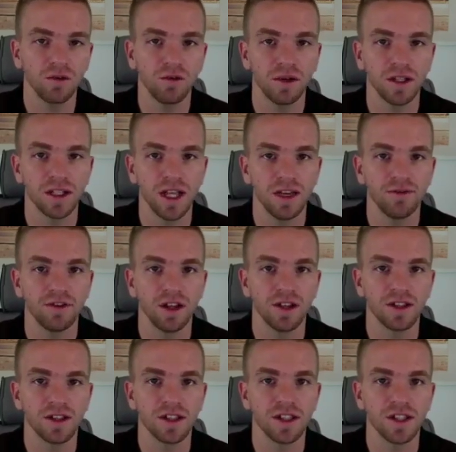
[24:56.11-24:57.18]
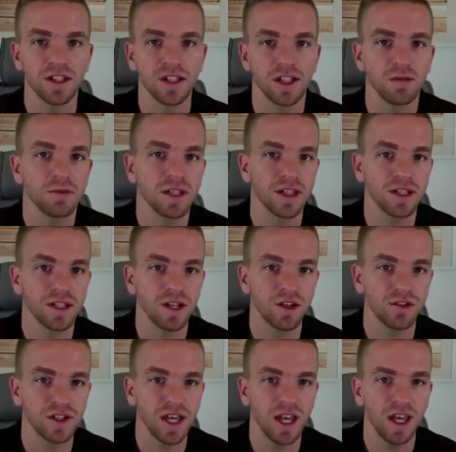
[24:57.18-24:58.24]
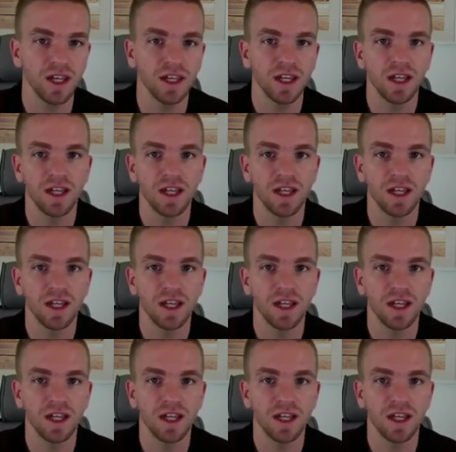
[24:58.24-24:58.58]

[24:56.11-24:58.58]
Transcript: what Dave does is he sleeps in till 10